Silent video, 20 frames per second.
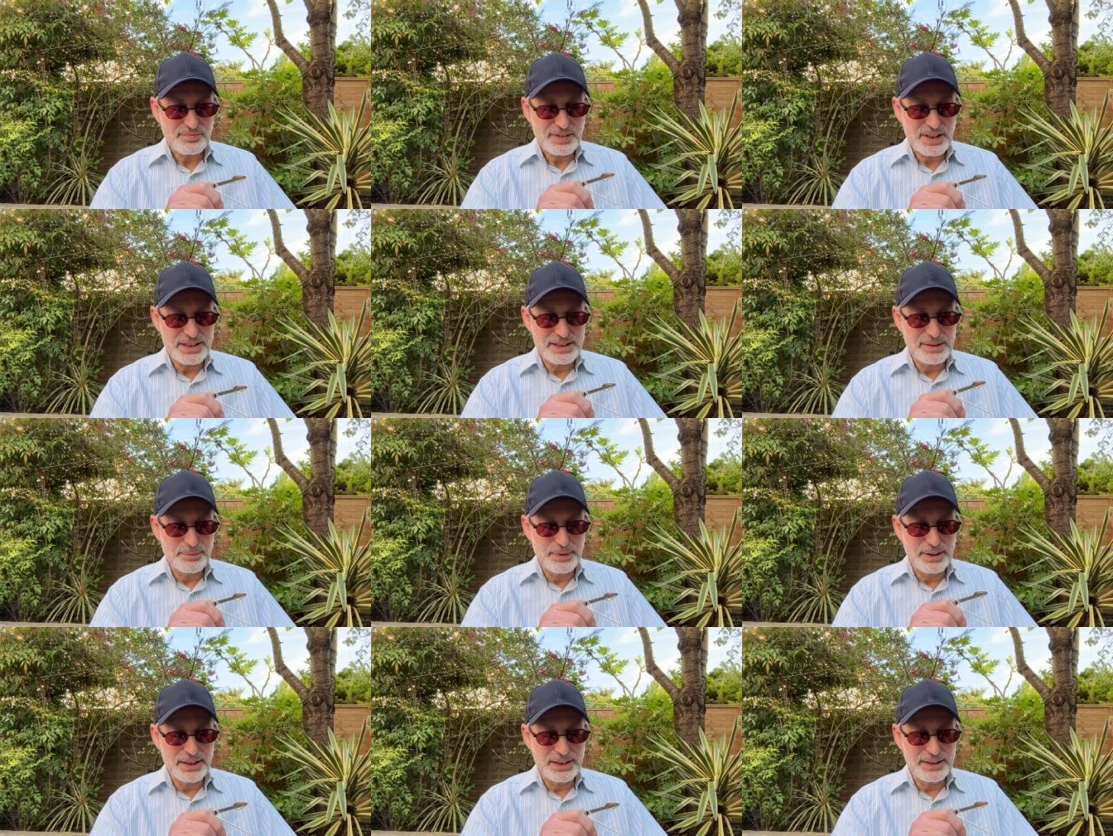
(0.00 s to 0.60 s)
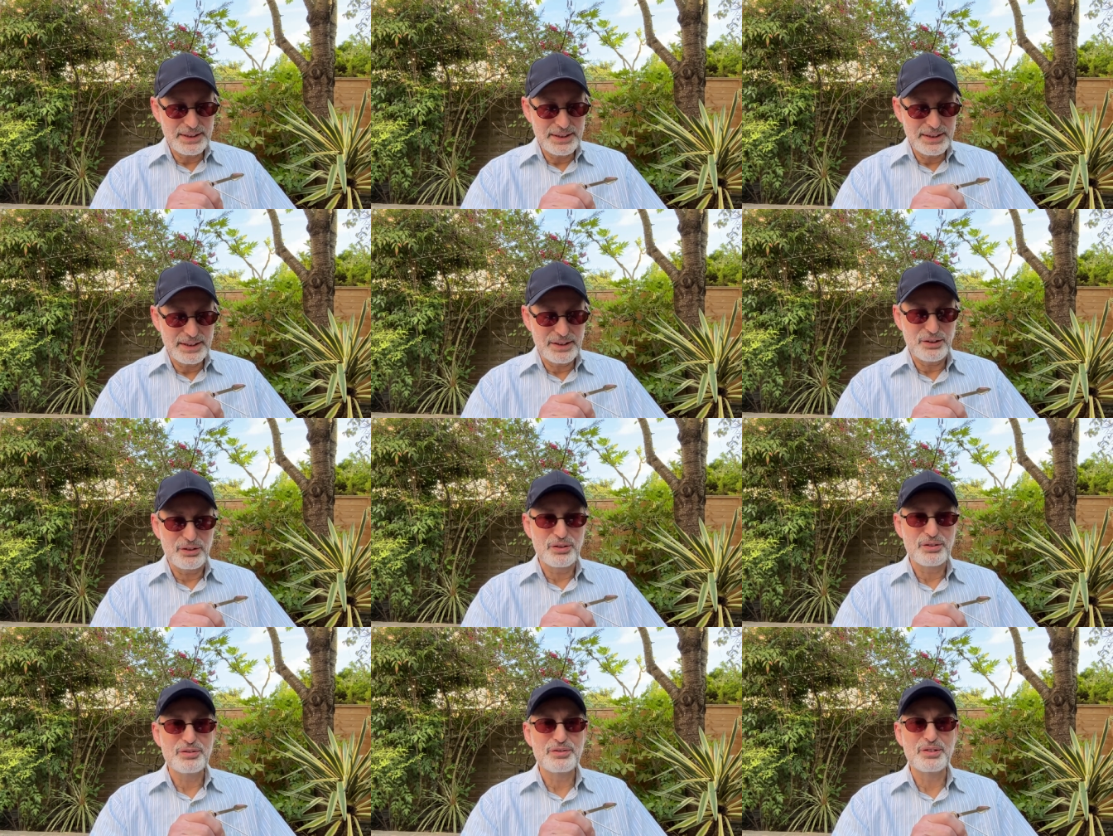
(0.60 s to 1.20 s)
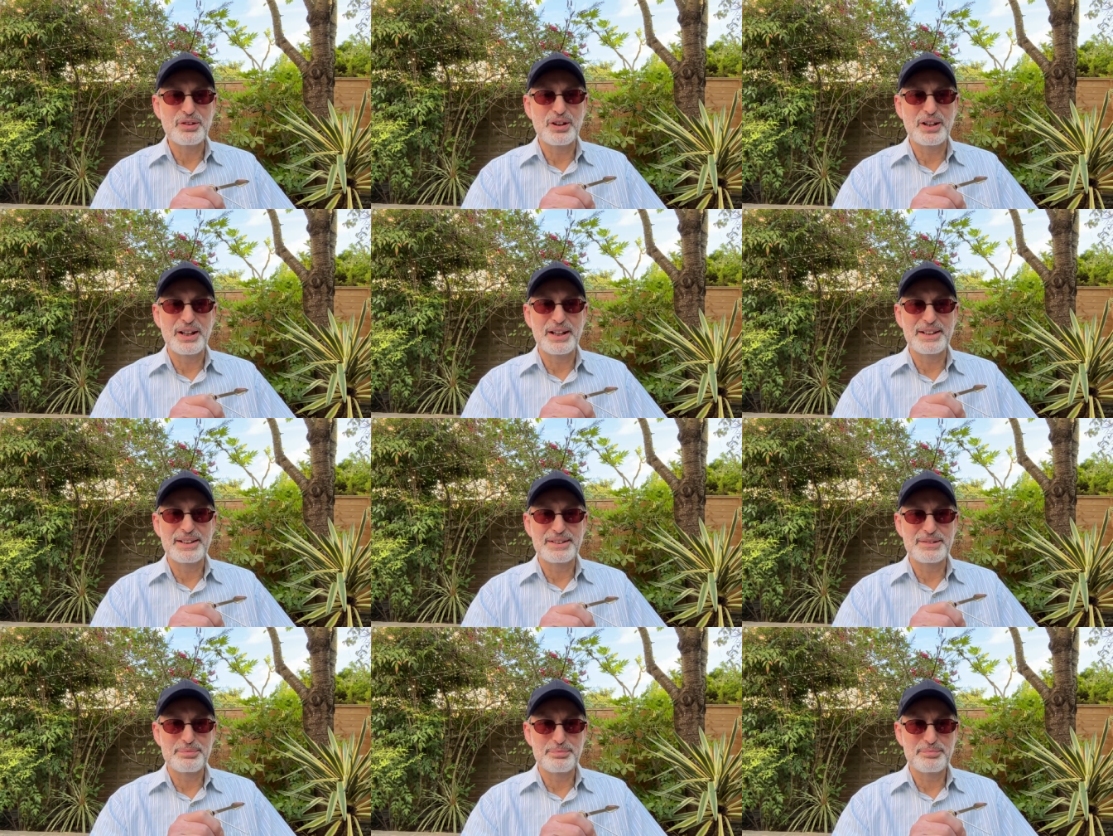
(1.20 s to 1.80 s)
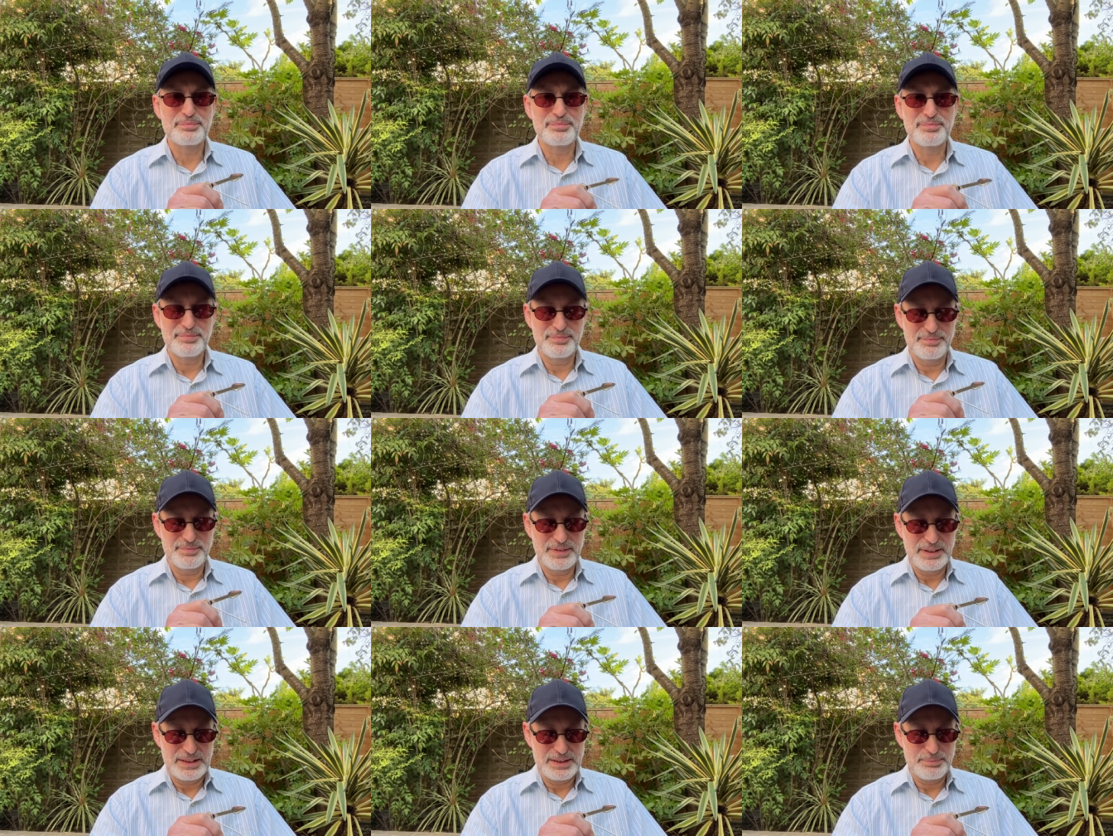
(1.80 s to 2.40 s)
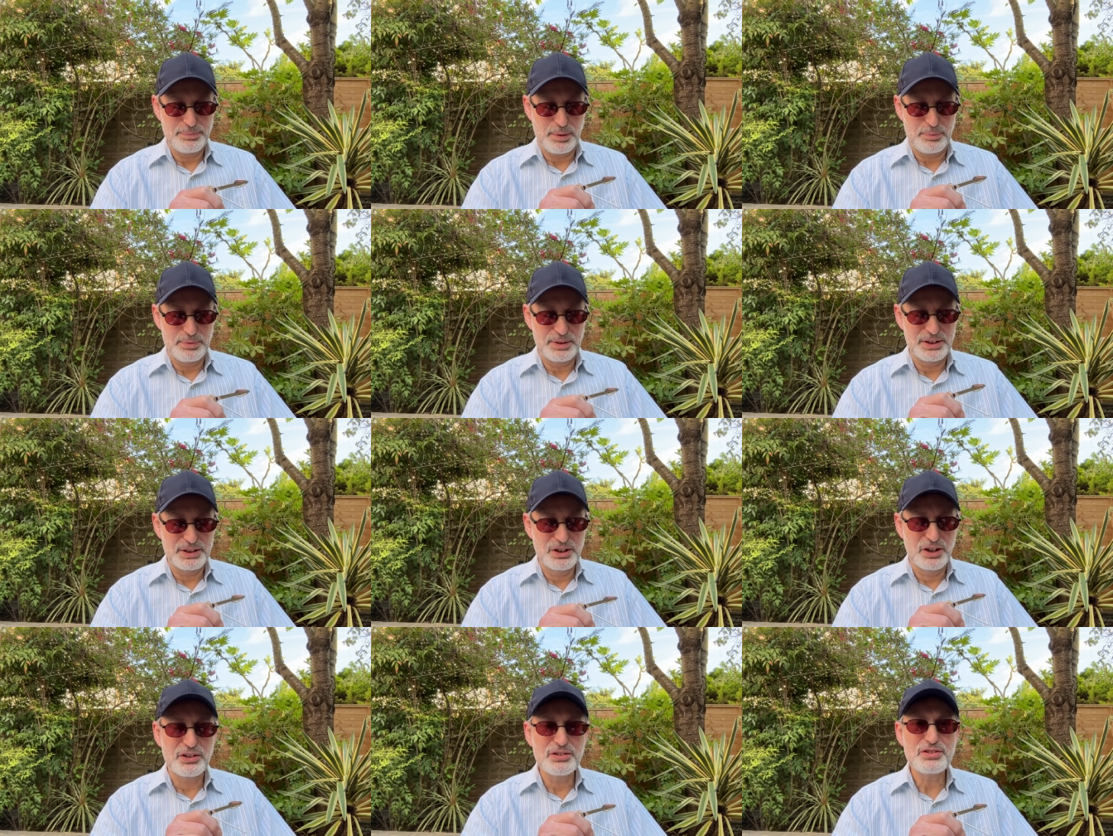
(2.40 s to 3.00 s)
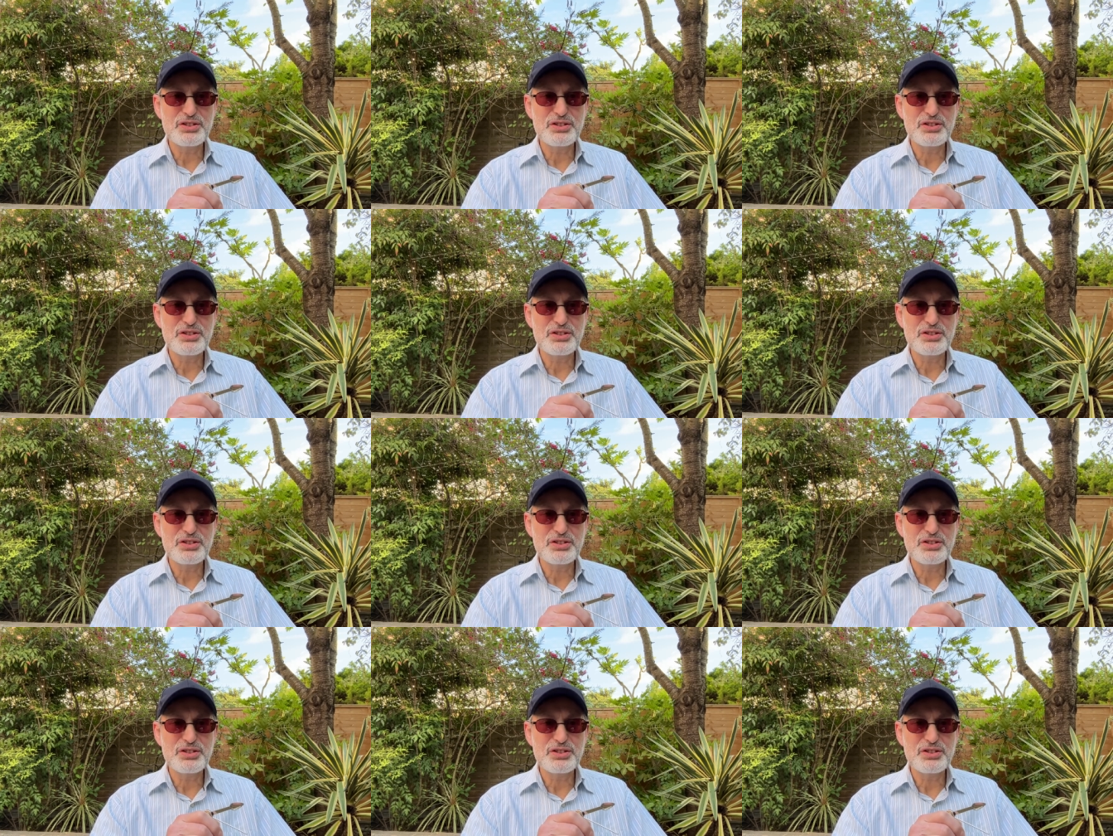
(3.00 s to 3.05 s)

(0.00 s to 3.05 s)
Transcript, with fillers: it's a bit, you know, not as It's properly done,